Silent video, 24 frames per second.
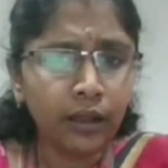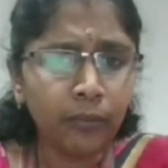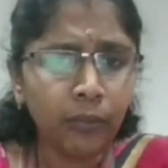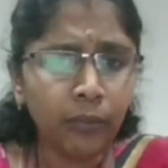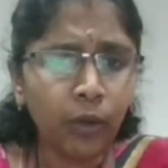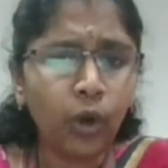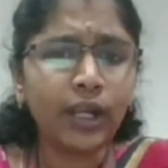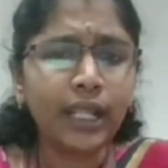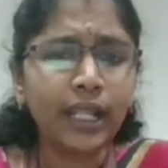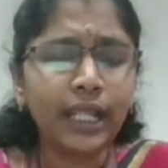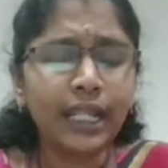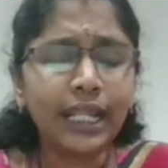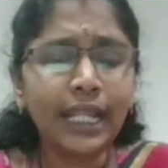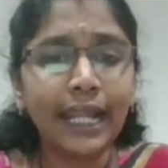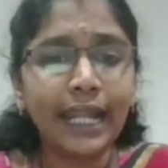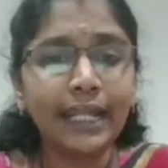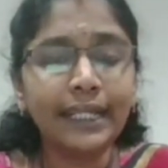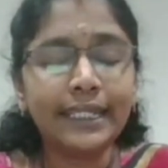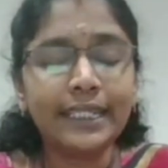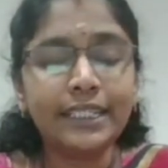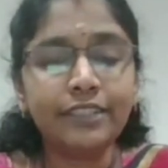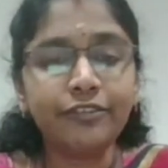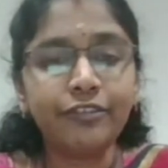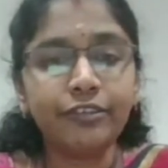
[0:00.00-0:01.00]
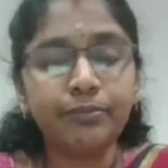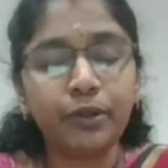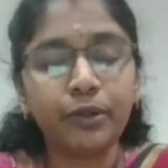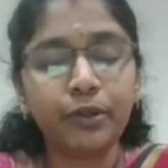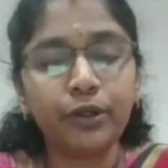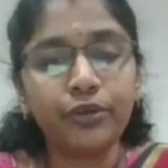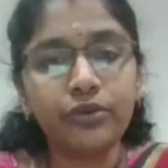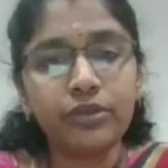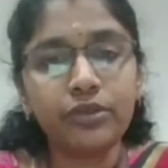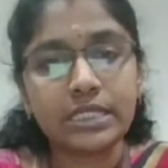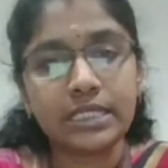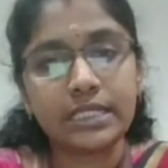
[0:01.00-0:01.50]
model and it will
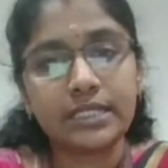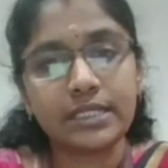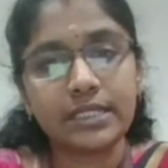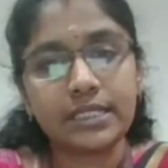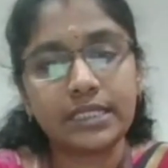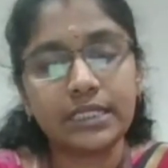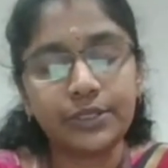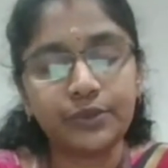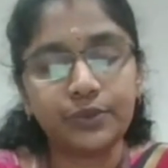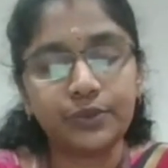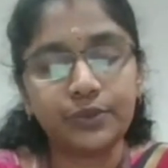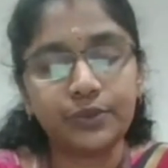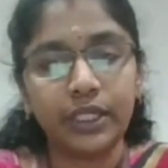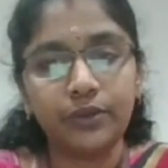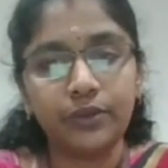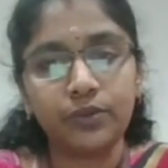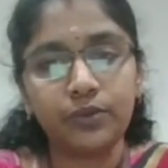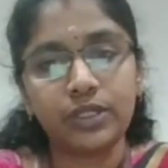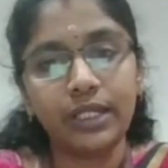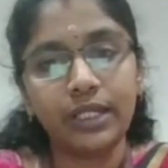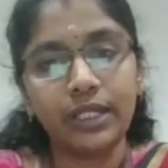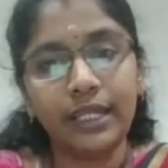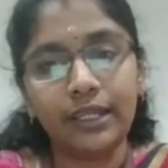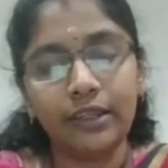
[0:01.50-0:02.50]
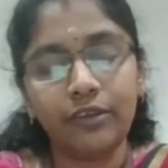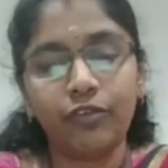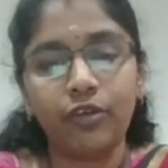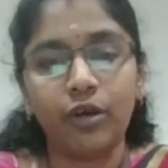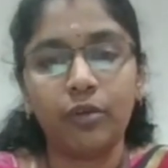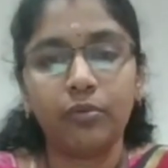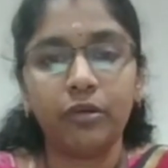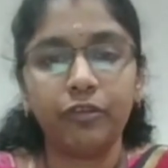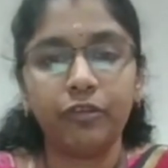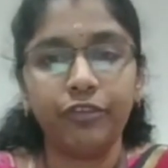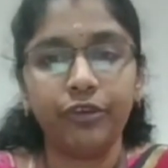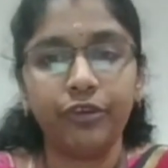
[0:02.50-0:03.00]
produce the result to the user in a
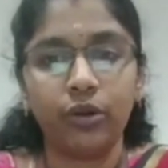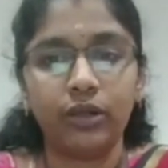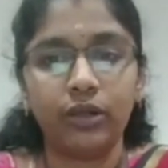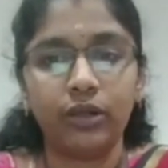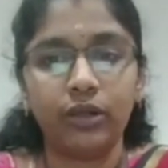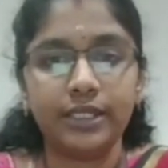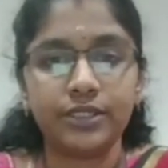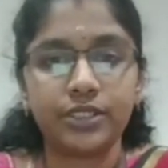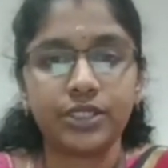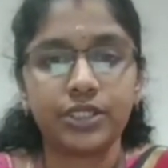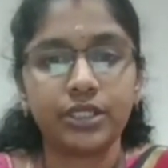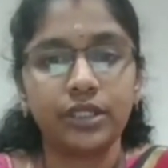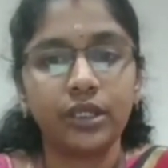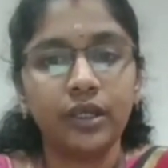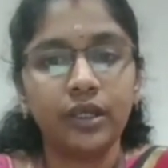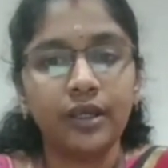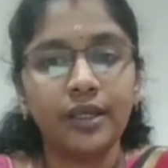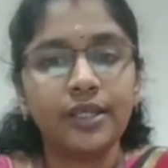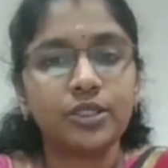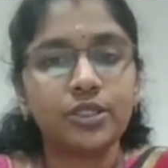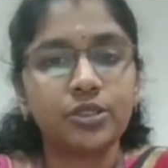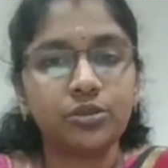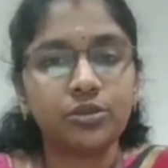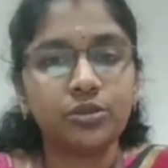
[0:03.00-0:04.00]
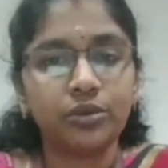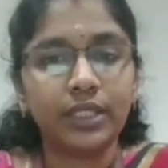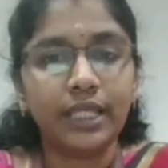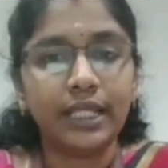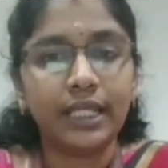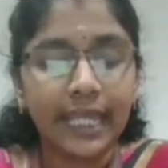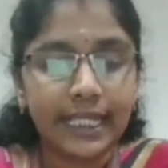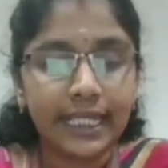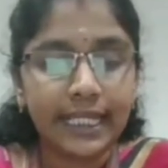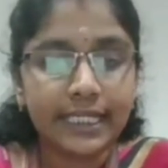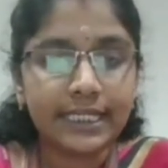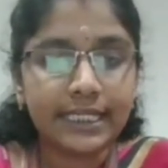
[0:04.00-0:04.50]
form of a knowledge. So the
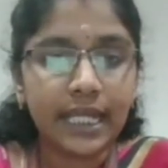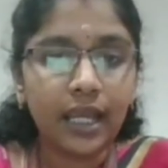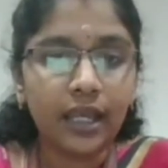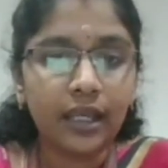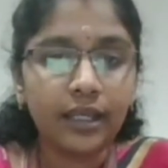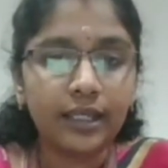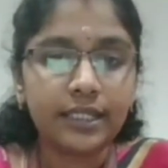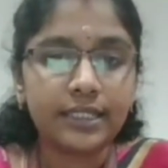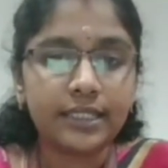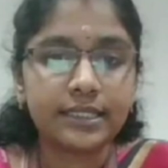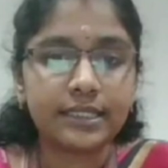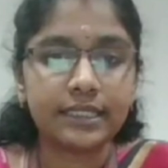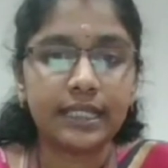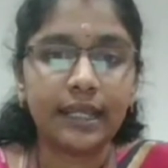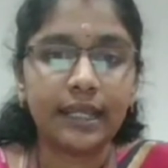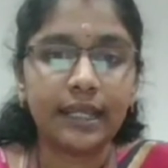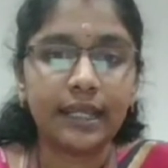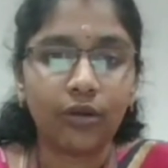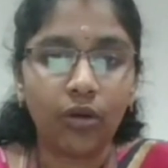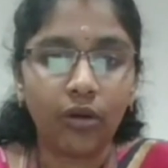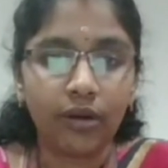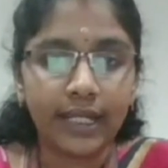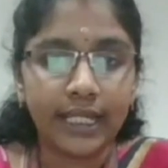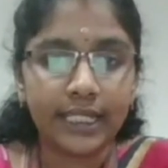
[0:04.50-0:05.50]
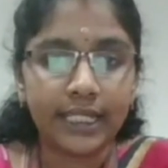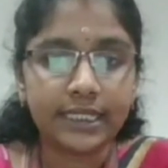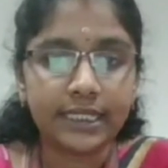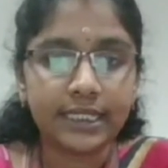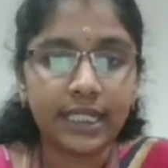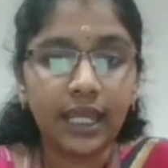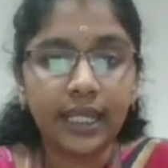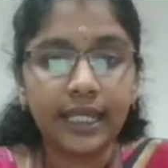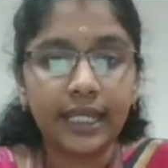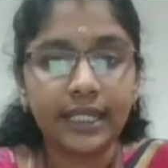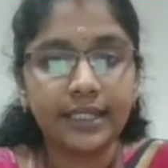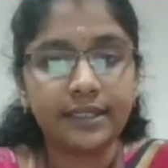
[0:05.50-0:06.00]
data is a raw
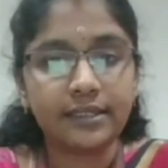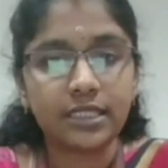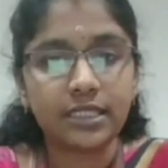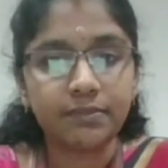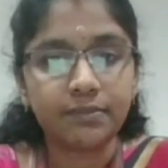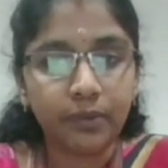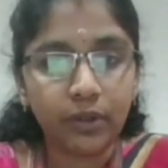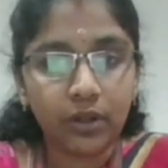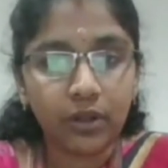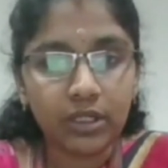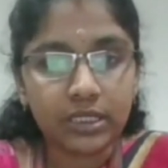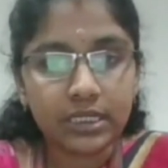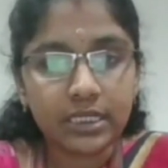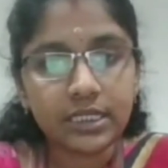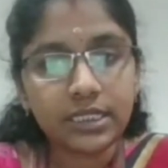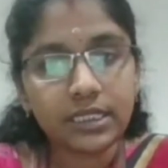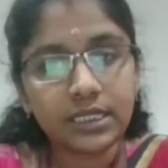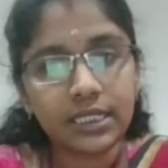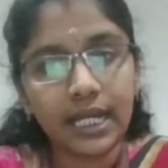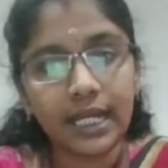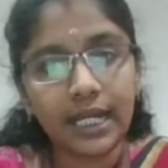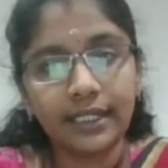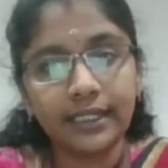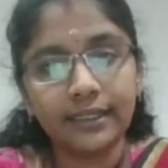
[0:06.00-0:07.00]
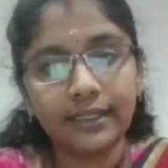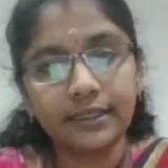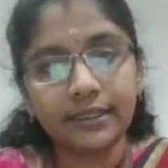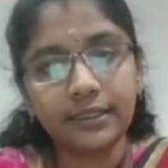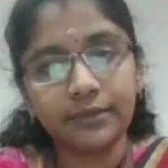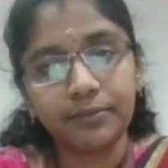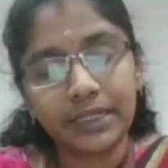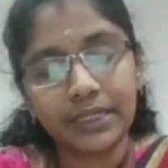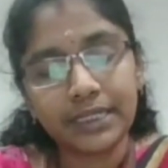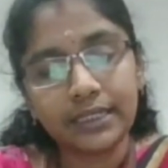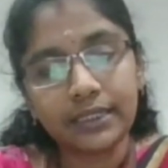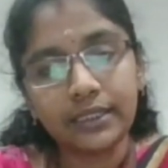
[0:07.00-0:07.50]
data, it is processed and it
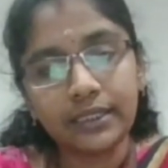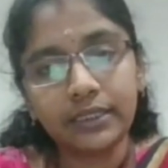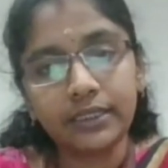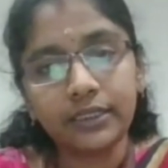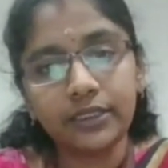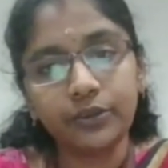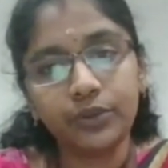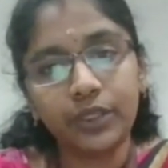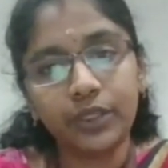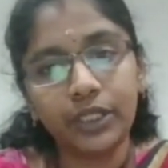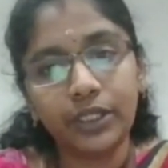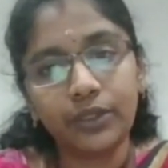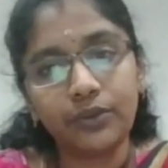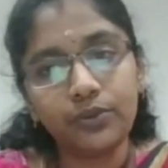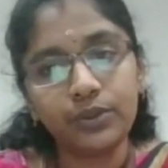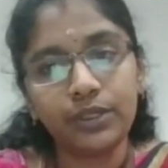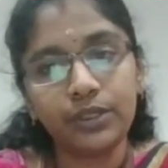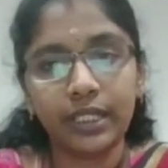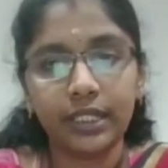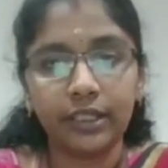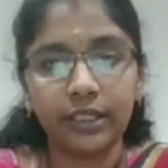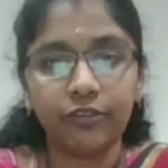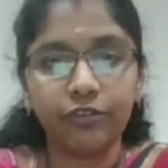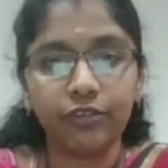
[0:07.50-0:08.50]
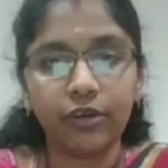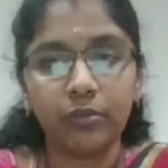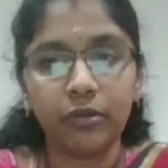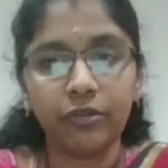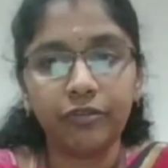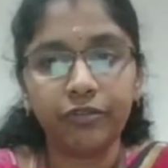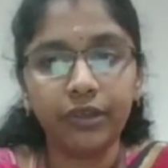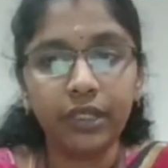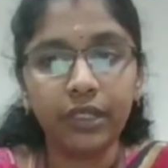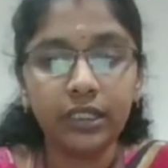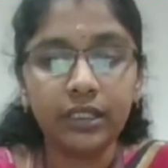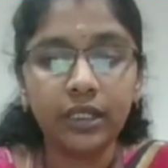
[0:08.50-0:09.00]
is presented to the user in a form
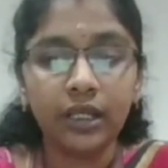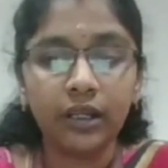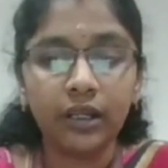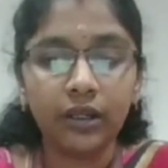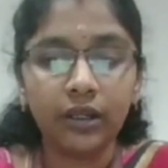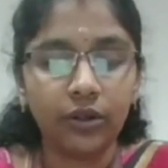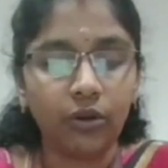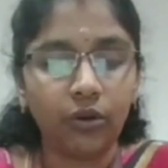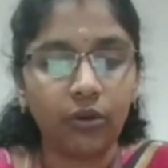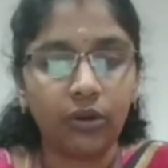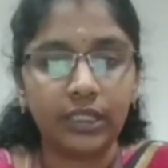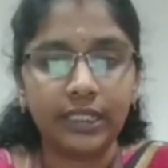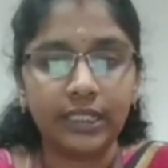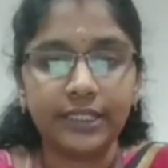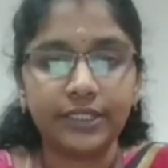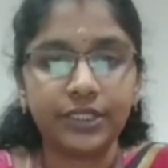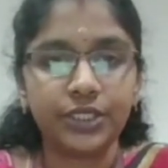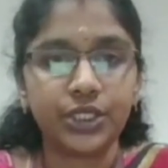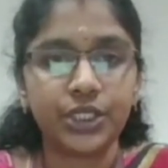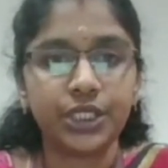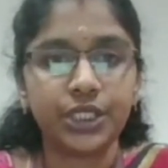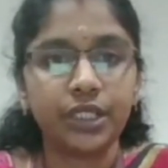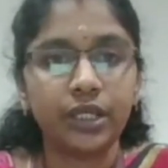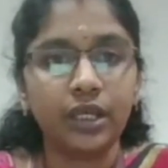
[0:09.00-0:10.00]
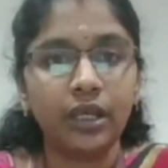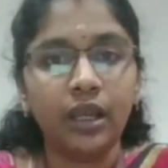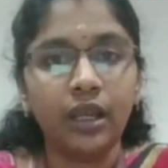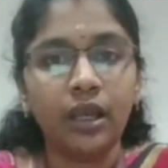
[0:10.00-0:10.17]
of a knowledge.